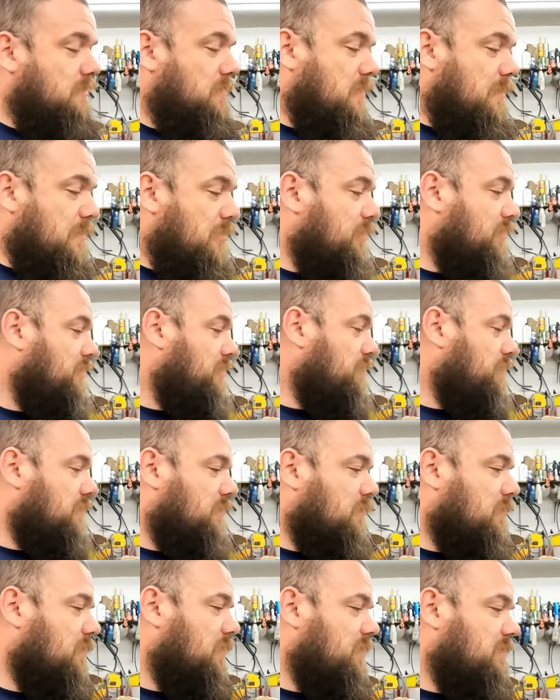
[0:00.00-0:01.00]
I'm already doing the
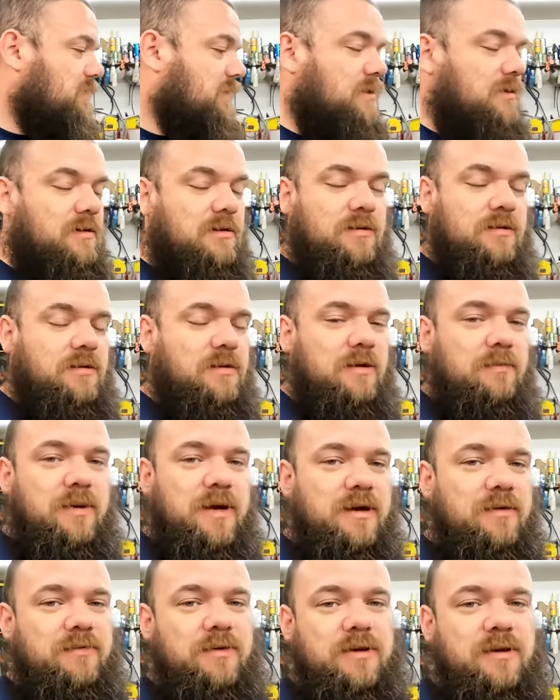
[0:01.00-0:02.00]
work. It's not that
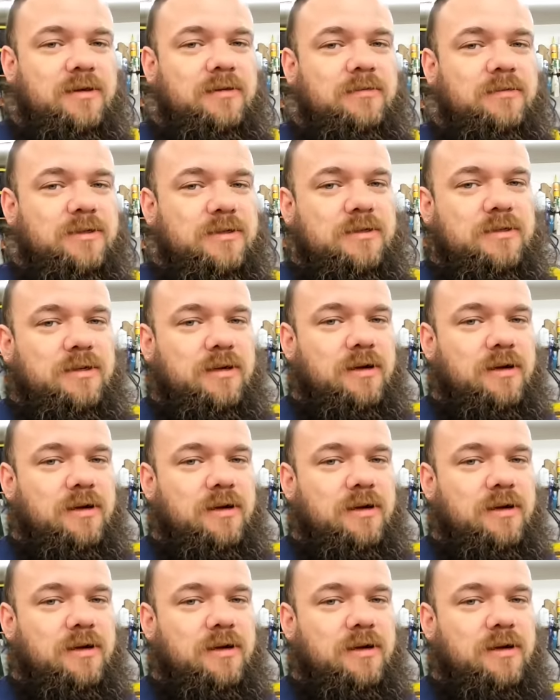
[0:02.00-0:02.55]
big of a deal just to